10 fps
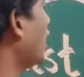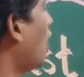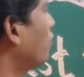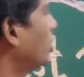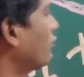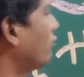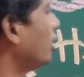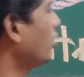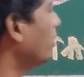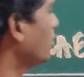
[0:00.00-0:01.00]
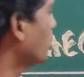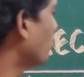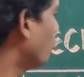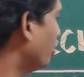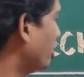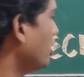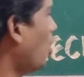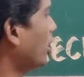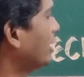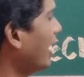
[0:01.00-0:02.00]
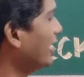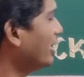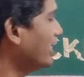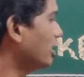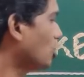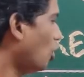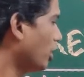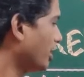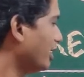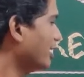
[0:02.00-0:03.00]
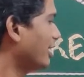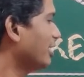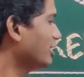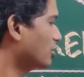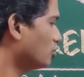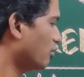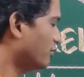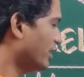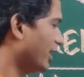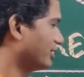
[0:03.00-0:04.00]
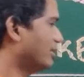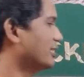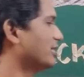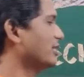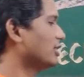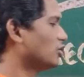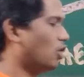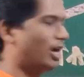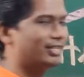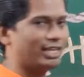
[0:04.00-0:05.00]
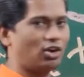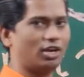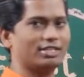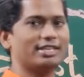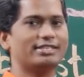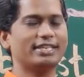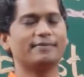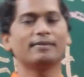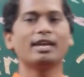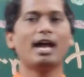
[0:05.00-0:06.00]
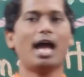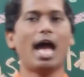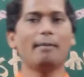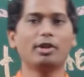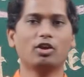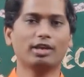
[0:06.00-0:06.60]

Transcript: outer world with the organic and inorganic conditions of their existence is called as ecology. See, I am an